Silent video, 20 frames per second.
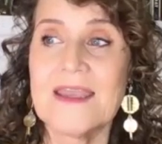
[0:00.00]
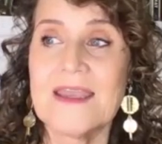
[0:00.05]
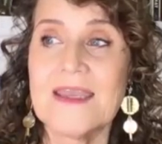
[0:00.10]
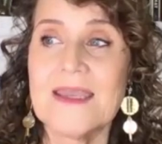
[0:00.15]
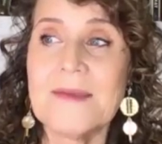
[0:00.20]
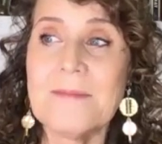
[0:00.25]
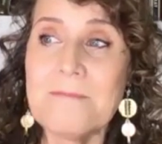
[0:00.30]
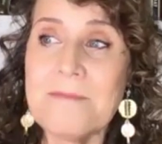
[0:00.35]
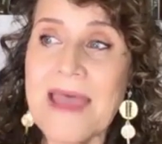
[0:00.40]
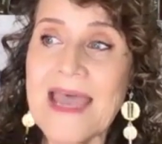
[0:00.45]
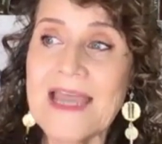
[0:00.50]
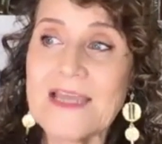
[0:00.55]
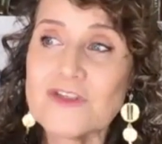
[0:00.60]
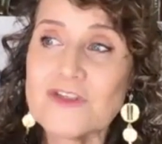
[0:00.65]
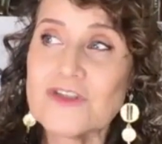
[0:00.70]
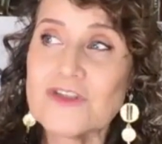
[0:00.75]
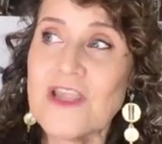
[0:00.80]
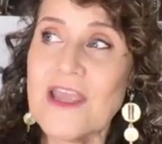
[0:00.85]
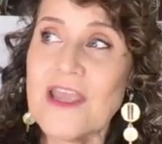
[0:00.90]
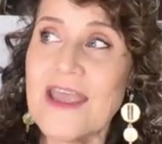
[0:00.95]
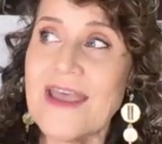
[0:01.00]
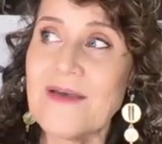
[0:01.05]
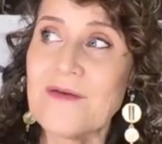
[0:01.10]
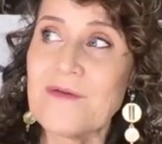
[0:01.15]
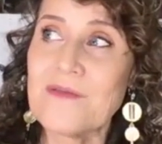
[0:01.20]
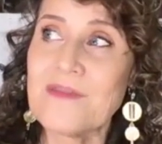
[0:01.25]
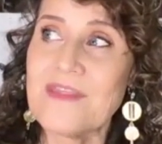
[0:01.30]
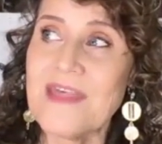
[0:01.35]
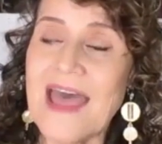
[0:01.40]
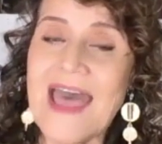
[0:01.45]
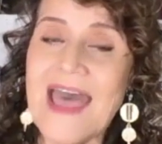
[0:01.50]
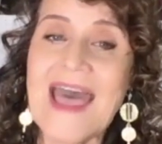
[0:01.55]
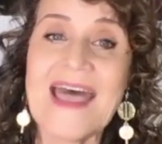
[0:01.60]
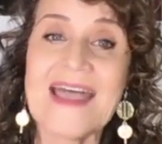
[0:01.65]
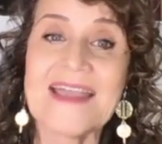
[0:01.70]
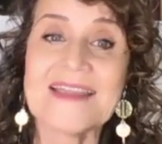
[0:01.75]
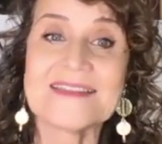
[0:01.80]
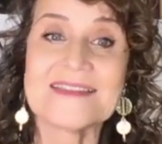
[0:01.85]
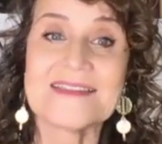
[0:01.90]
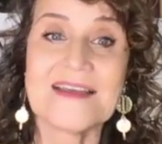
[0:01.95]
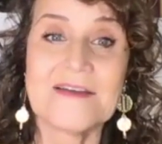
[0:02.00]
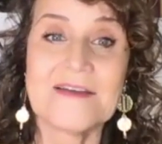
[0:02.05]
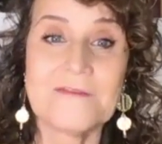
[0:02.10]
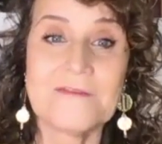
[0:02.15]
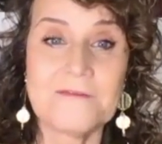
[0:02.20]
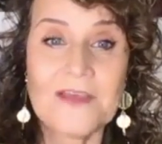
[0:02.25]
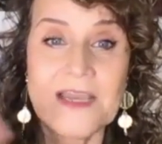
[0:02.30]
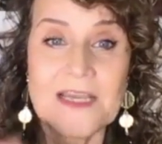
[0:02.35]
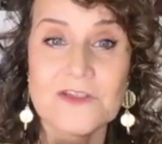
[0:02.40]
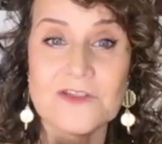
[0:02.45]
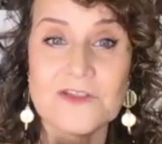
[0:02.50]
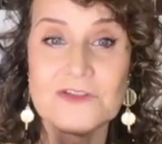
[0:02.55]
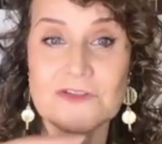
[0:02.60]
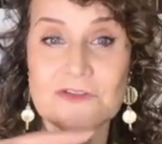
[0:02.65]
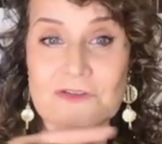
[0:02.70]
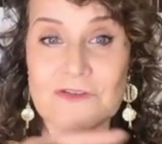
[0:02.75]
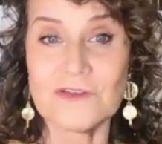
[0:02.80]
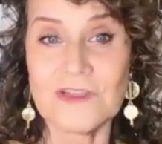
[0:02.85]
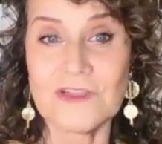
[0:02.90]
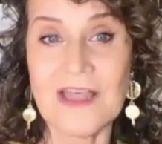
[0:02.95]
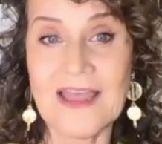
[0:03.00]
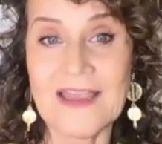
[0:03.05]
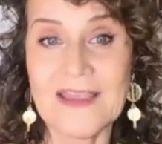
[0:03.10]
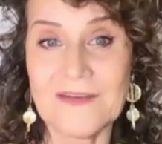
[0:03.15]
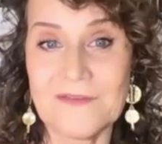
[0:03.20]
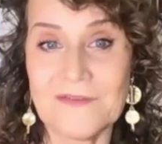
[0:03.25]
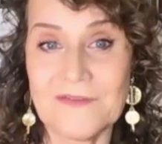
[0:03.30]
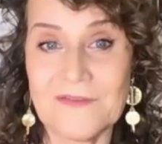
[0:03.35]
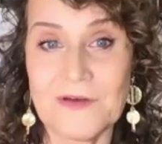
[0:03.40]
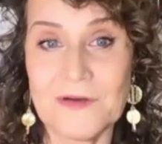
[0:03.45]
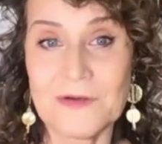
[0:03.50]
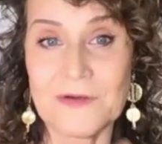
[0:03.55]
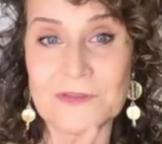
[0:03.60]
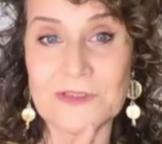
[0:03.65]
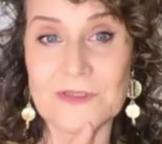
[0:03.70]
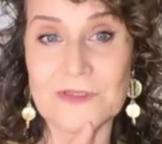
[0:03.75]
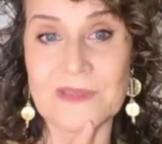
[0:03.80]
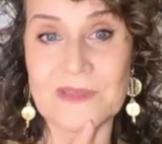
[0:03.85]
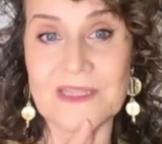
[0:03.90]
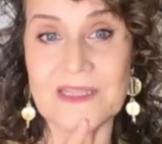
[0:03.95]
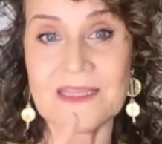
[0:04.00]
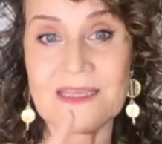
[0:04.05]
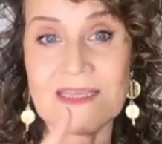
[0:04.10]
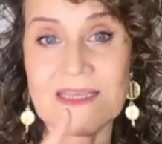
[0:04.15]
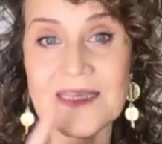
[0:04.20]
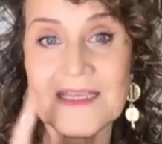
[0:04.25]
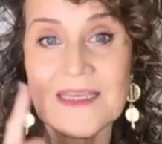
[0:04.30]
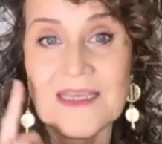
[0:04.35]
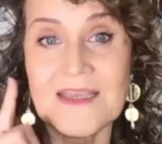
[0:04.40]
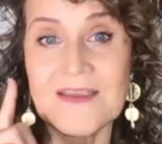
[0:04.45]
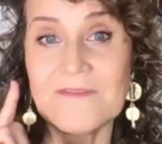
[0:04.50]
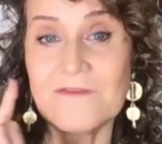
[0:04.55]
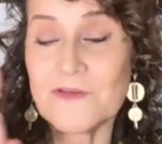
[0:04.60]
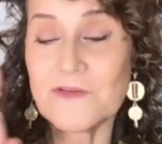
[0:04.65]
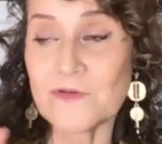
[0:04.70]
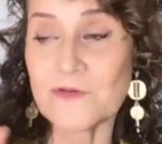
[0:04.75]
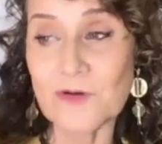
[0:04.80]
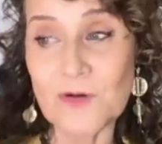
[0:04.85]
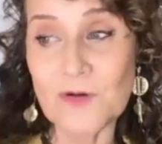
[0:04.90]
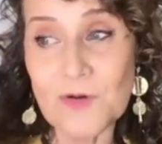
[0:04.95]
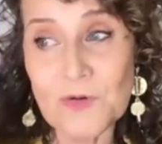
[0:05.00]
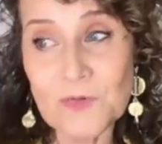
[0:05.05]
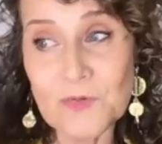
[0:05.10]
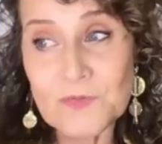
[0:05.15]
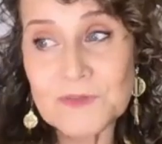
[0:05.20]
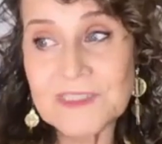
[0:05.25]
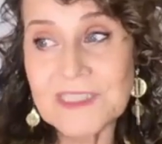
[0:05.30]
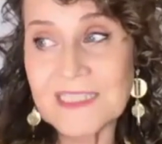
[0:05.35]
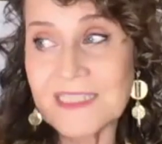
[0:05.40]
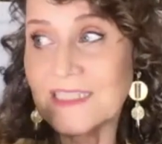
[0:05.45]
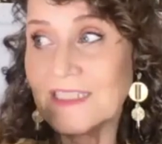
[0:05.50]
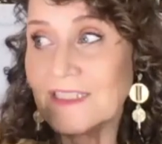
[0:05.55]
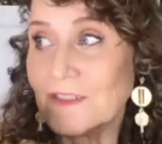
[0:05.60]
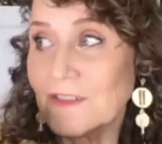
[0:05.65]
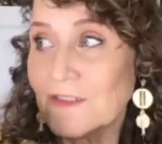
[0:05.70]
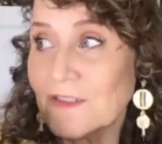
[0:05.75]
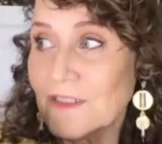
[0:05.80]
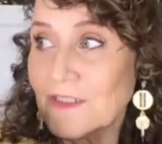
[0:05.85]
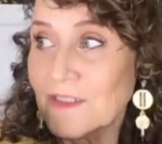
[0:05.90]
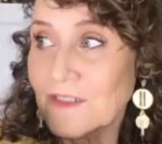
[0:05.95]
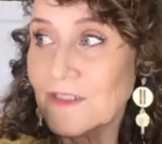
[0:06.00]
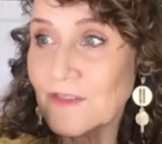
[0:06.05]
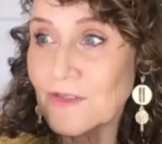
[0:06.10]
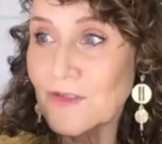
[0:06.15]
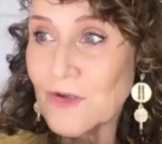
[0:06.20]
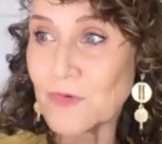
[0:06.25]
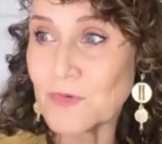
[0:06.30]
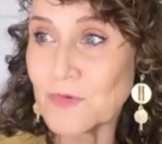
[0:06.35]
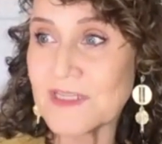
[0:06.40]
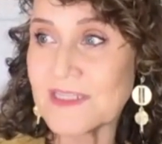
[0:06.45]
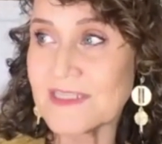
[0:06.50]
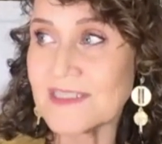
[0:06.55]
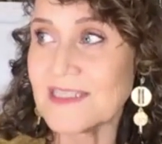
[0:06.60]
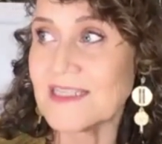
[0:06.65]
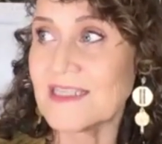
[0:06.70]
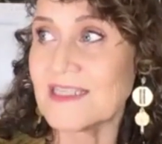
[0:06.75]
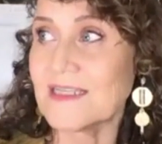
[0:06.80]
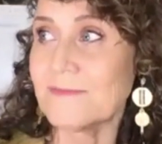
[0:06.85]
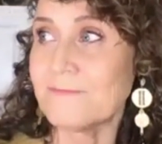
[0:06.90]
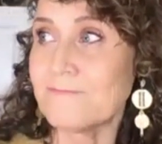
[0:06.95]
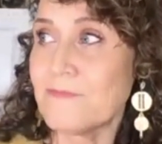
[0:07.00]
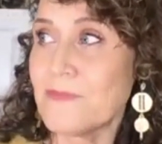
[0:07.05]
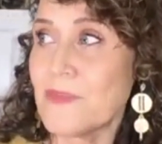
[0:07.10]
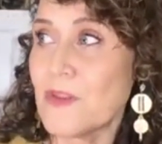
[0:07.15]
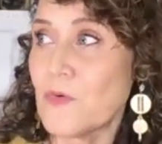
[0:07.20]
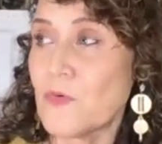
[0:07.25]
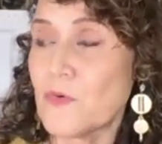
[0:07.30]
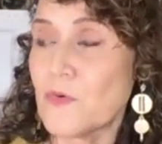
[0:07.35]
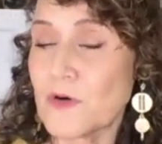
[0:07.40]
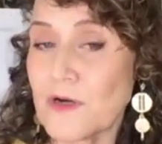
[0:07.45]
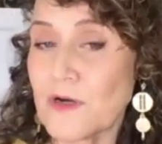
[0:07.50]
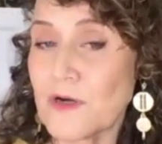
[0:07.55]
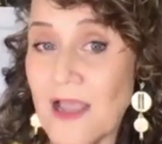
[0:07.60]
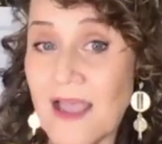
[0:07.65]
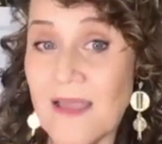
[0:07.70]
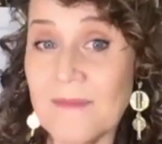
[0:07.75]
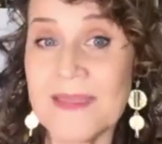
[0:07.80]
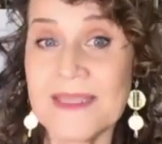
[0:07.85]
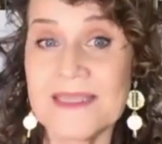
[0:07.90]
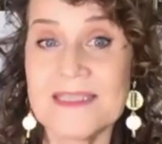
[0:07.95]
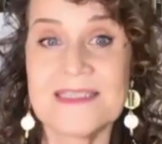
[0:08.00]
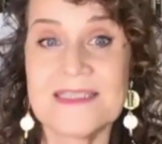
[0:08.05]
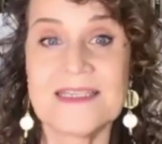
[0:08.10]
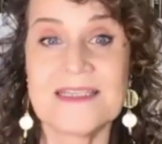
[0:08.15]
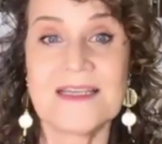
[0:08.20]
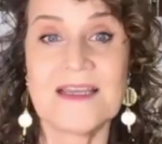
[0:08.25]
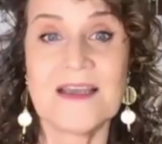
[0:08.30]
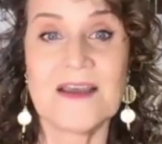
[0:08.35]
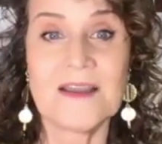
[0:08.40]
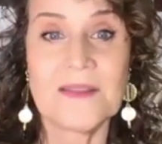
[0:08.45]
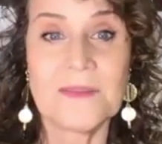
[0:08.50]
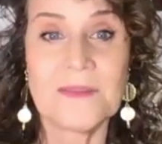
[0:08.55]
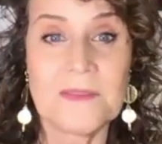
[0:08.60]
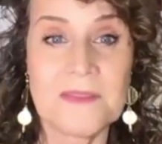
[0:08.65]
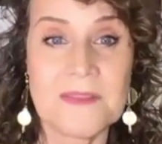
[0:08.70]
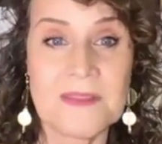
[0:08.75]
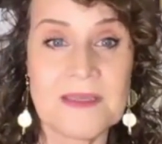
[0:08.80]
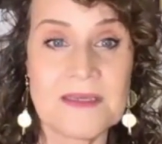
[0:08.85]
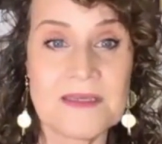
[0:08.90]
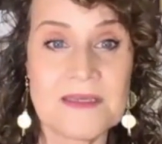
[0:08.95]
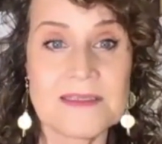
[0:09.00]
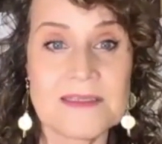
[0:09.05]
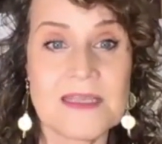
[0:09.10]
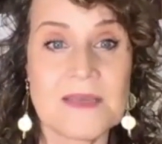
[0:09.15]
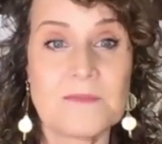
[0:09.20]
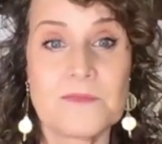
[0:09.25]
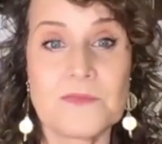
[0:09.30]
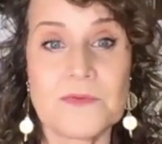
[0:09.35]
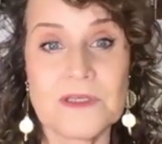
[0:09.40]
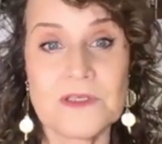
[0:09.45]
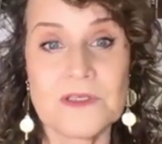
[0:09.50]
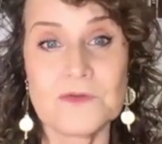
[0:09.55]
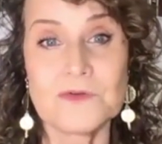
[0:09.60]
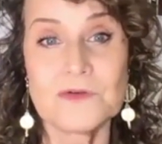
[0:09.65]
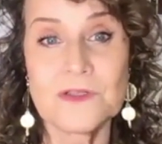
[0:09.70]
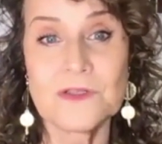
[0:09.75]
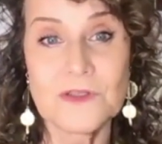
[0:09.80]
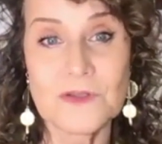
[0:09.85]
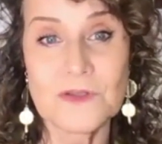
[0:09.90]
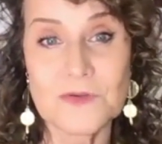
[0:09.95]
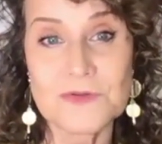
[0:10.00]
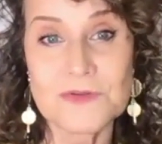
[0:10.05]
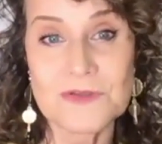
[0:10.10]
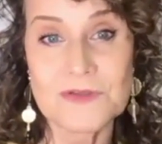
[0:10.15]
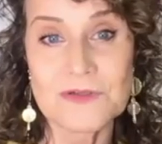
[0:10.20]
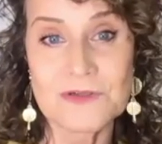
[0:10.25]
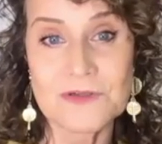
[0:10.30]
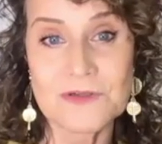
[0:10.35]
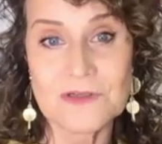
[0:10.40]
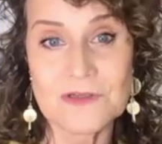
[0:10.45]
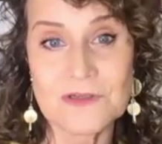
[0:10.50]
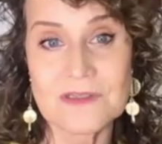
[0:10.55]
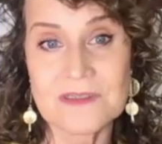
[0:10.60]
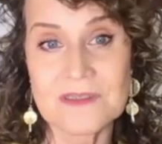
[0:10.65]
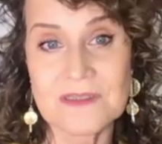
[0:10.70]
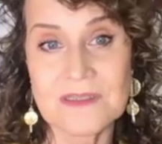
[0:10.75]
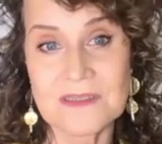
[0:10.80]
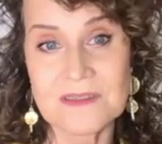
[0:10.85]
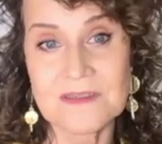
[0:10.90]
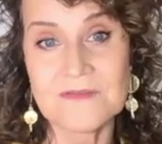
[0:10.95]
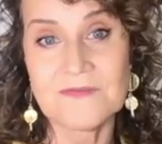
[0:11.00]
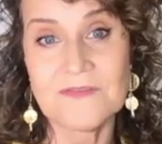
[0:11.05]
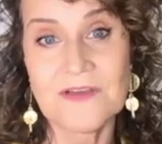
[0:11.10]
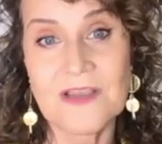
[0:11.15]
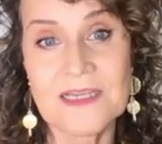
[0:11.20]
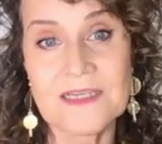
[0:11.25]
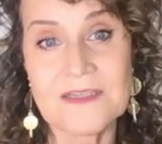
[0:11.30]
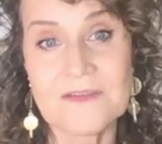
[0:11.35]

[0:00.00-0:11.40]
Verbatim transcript: Imagine how that affects your life ultimately if you're only noticing or commenting on things that bring you closer to the divine